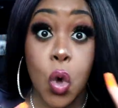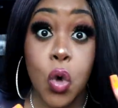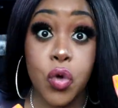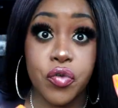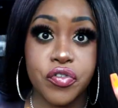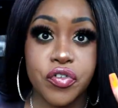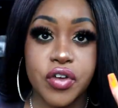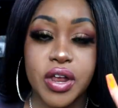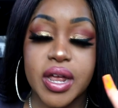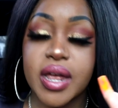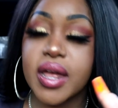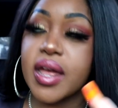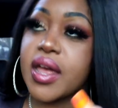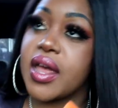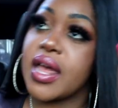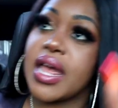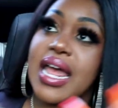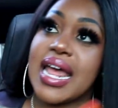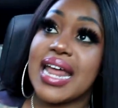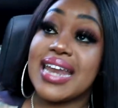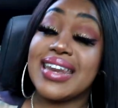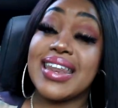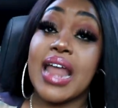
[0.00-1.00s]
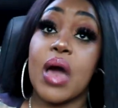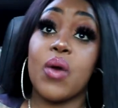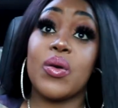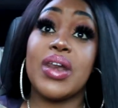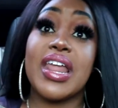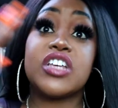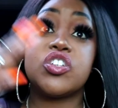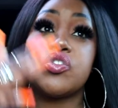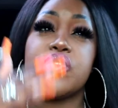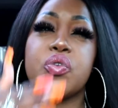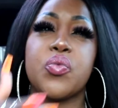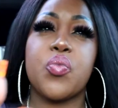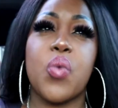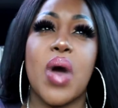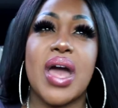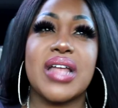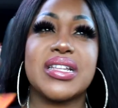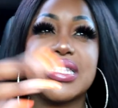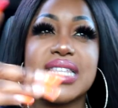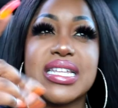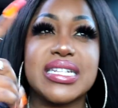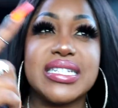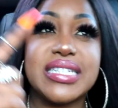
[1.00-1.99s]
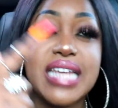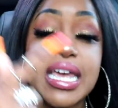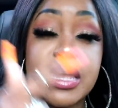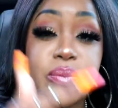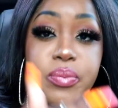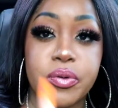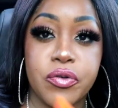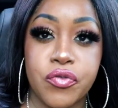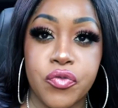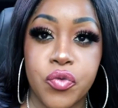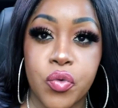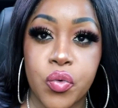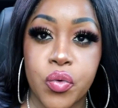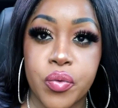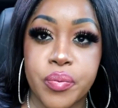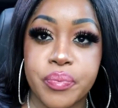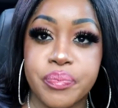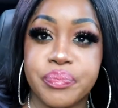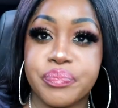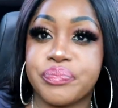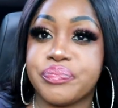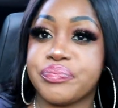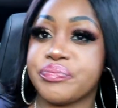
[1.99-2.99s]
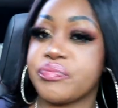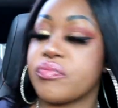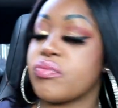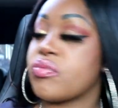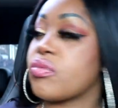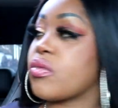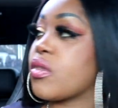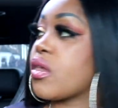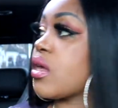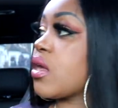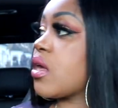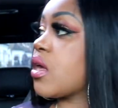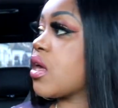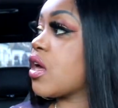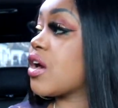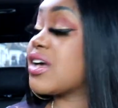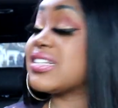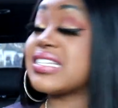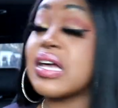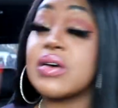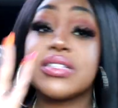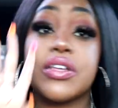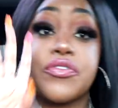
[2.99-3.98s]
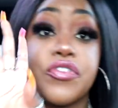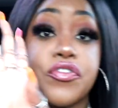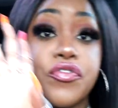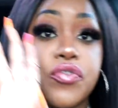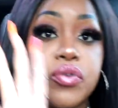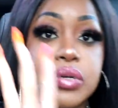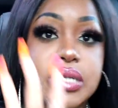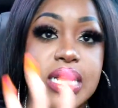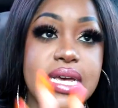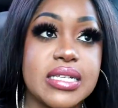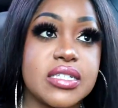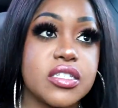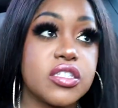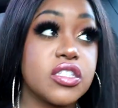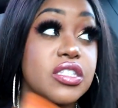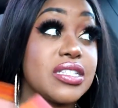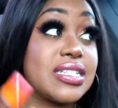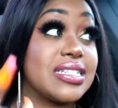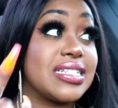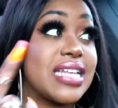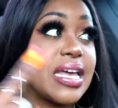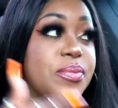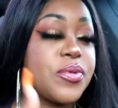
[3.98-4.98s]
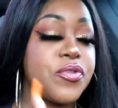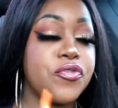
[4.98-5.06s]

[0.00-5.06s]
over it. Now let's rewind to the day before, because I was there for four days. So the day